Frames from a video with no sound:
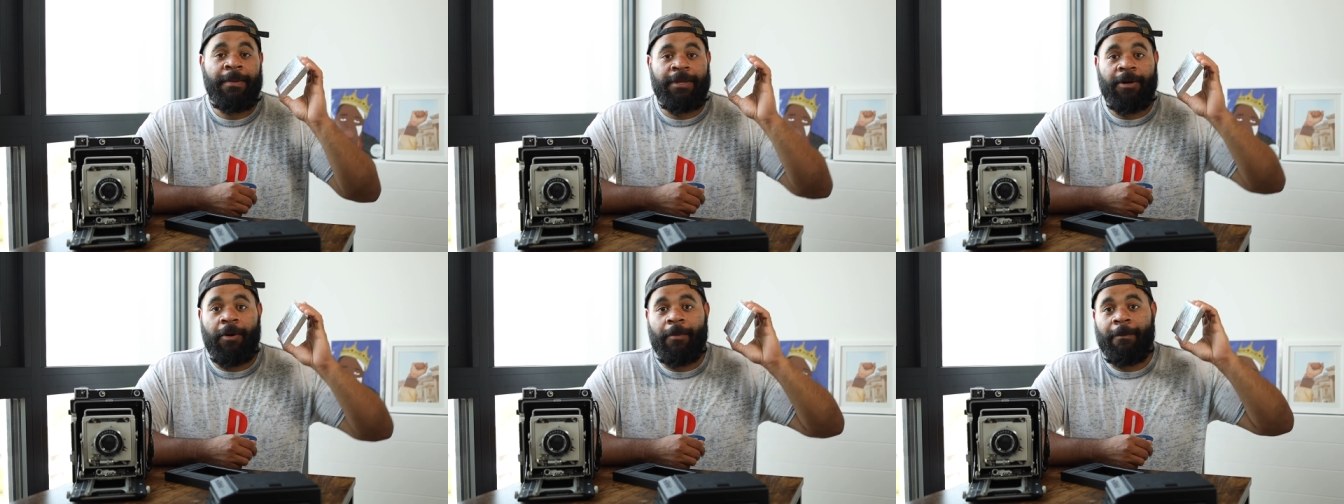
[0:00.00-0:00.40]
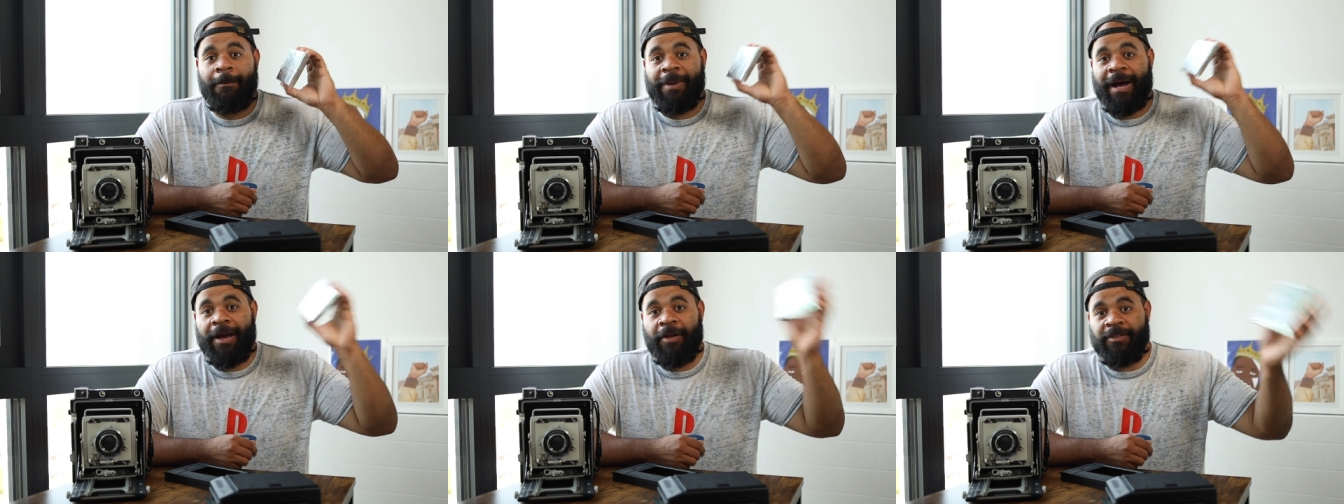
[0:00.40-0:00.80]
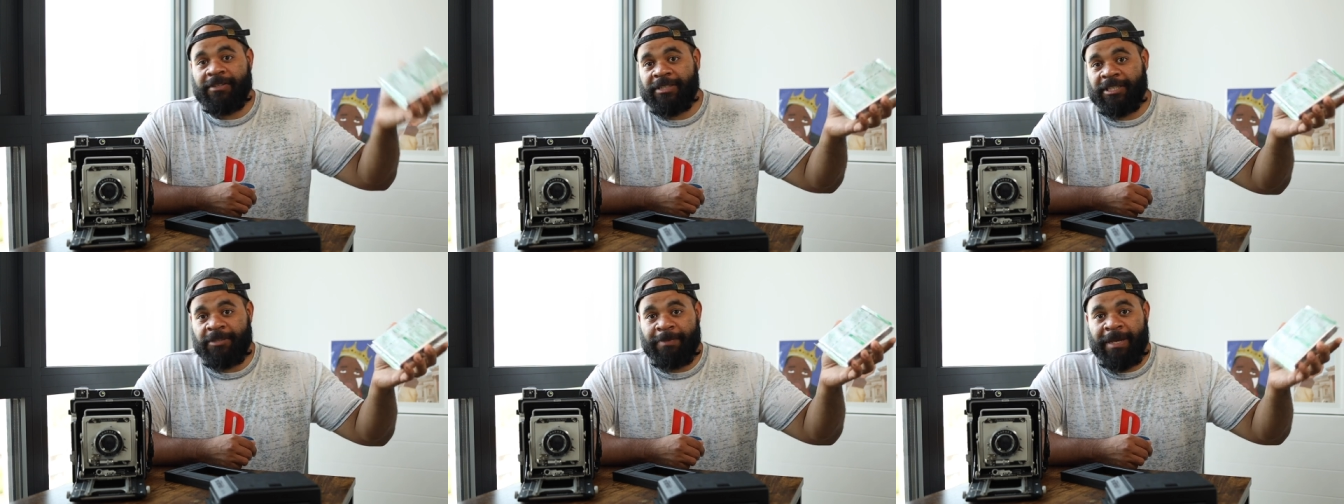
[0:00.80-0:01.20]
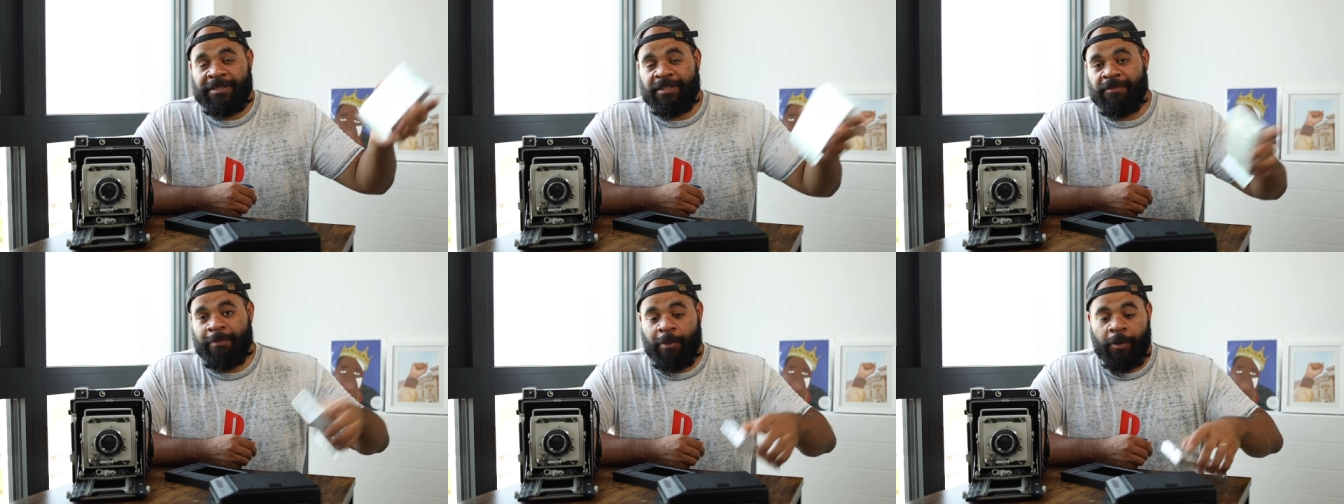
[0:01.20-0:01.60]
you know, buy all this
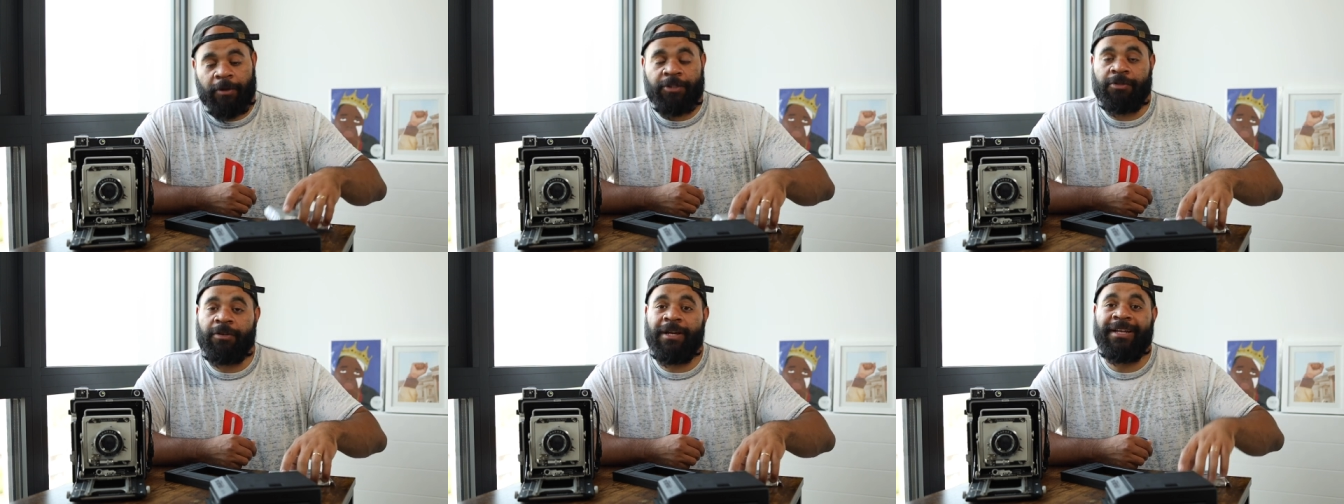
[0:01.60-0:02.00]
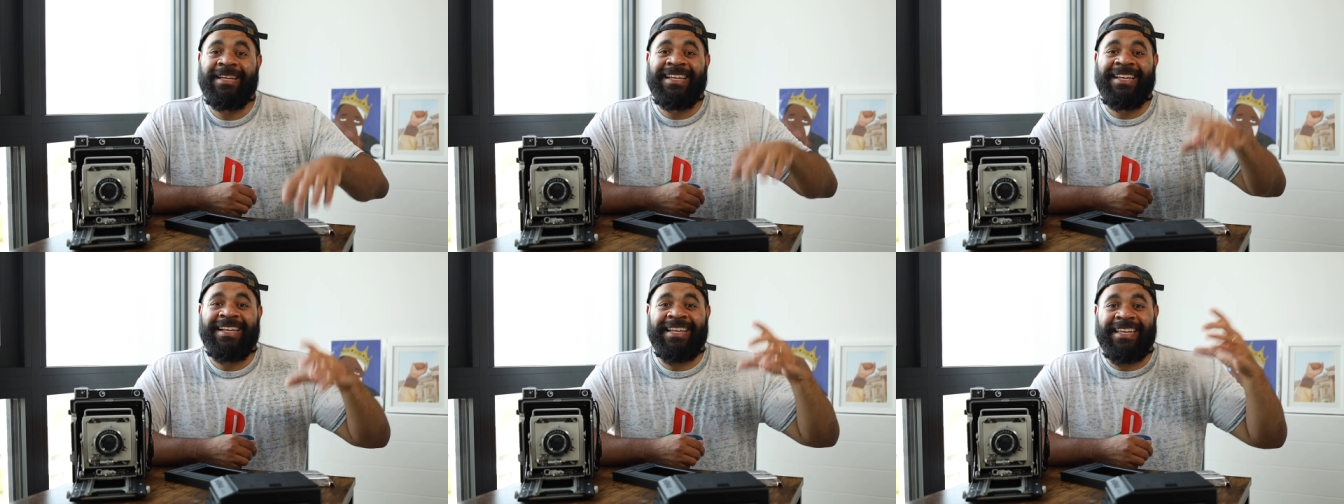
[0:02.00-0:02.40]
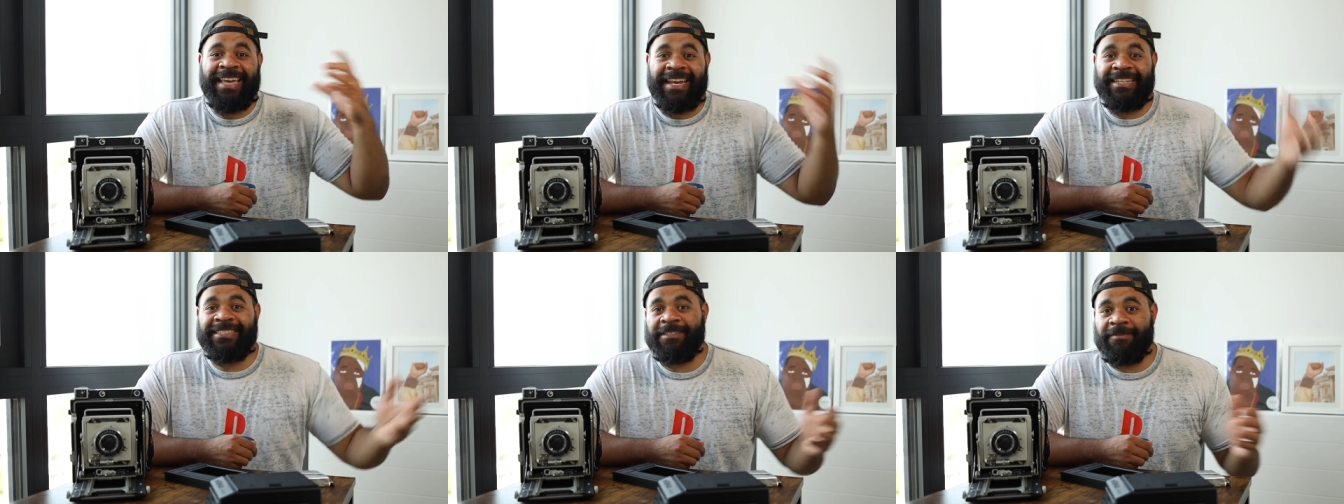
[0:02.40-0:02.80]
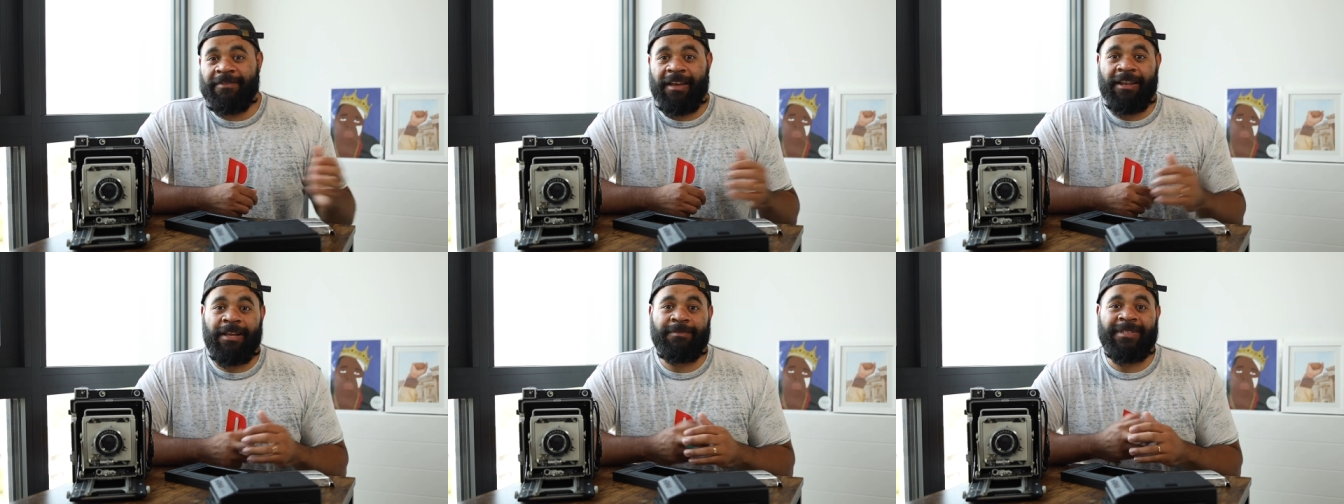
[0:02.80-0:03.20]
expensive Portra, get it
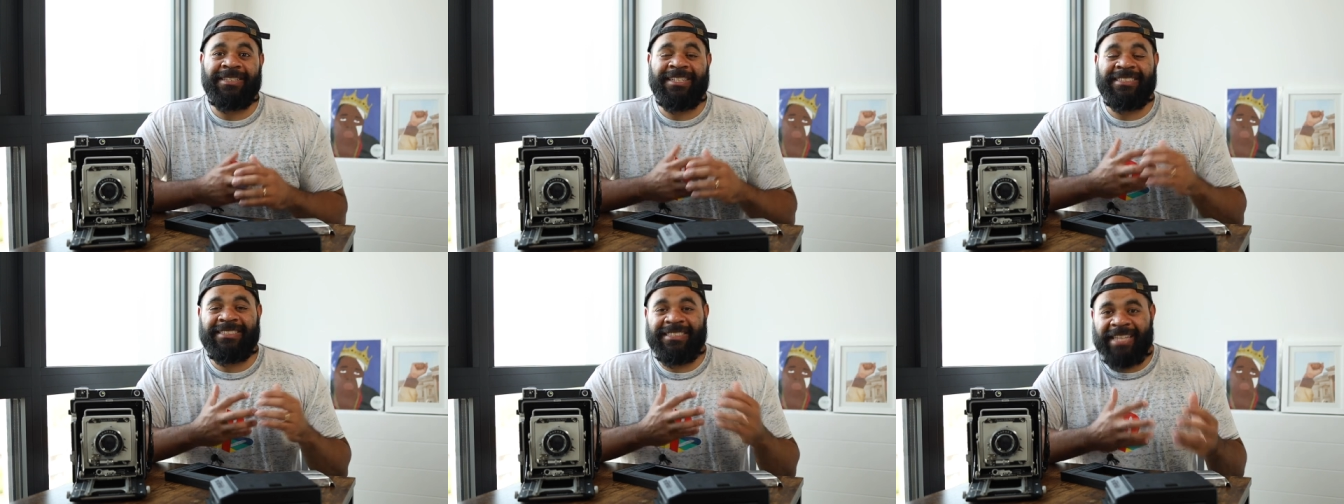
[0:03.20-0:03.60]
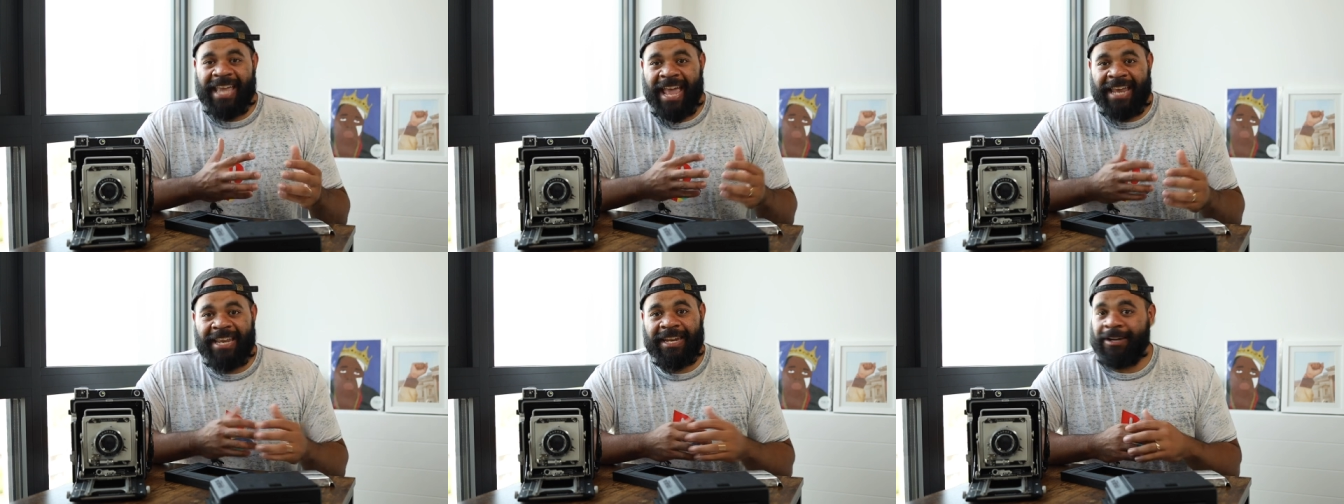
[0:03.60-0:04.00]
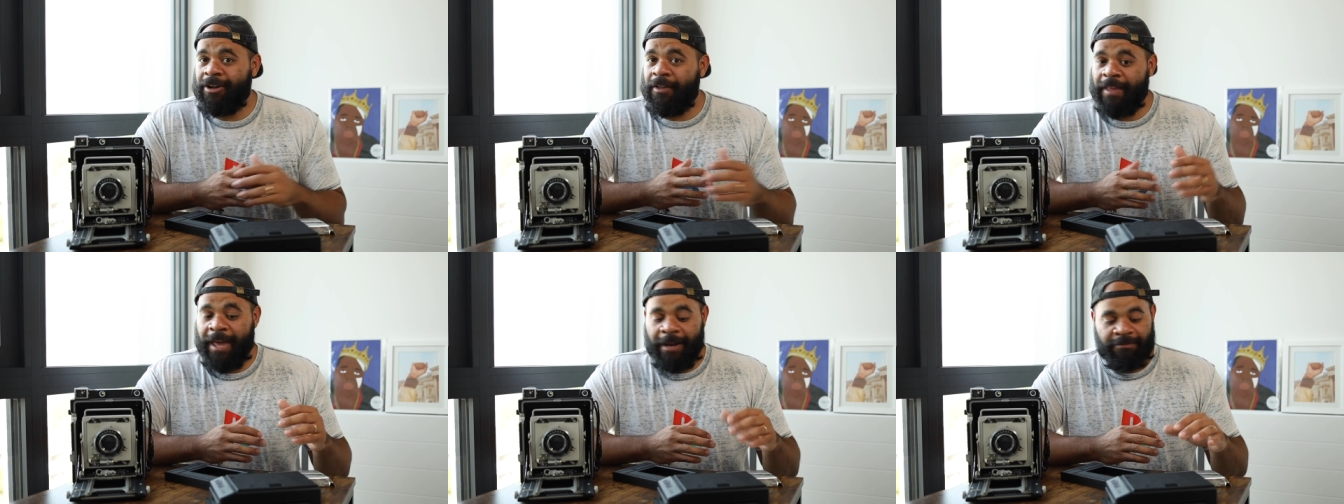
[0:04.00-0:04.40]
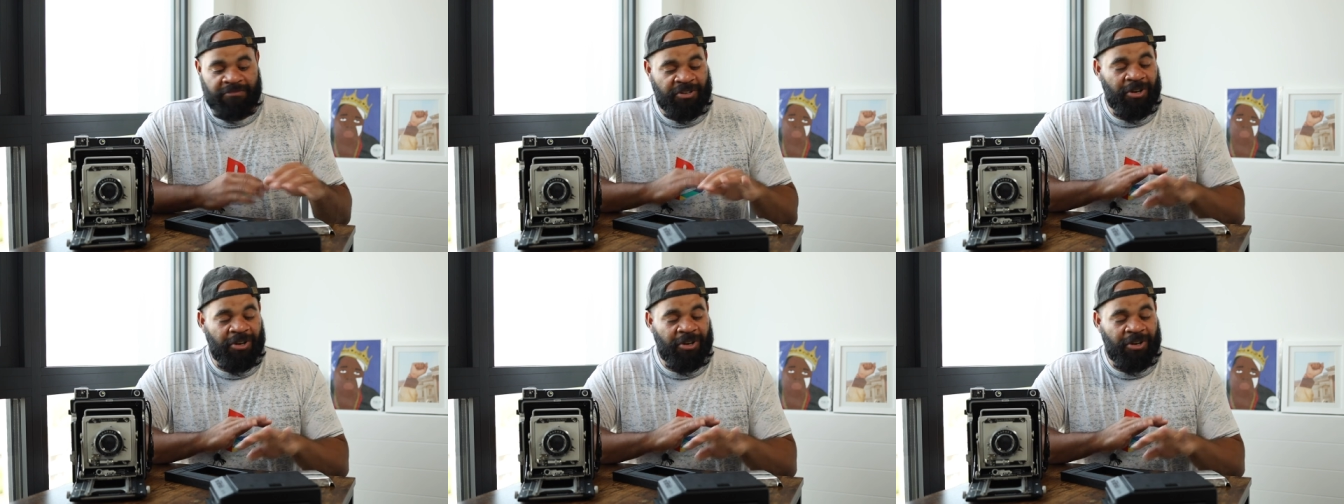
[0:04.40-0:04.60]
developed and then scan it and all that.